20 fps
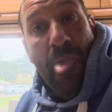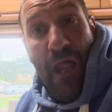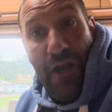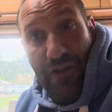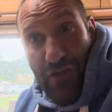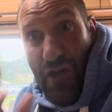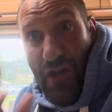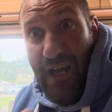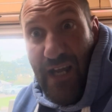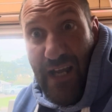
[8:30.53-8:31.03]

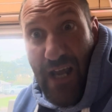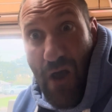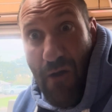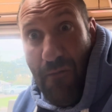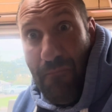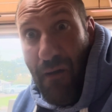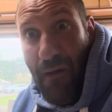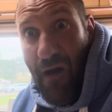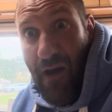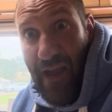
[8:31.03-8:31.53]
you can go
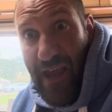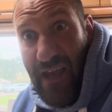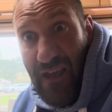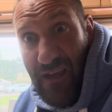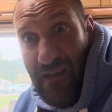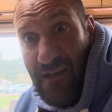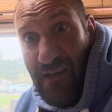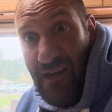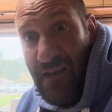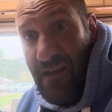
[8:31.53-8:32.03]
and buy it.
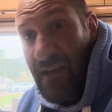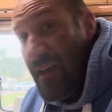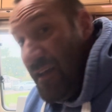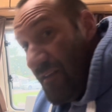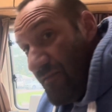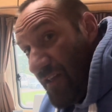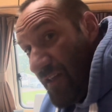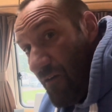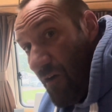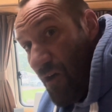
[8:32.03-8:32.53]

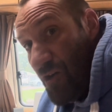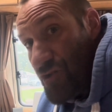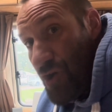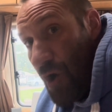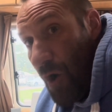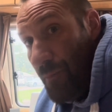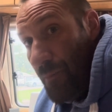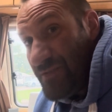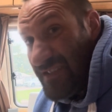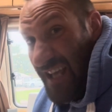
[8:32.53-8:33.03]
There are
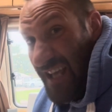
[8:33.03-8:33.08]
shops